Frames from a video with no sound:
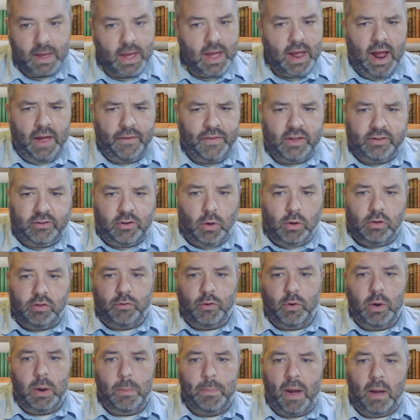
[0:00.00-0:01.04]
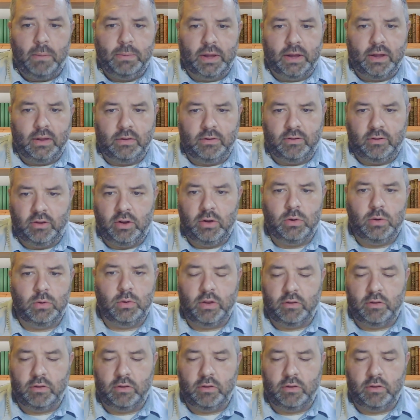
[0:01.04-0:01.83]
And this goes for Republicans too.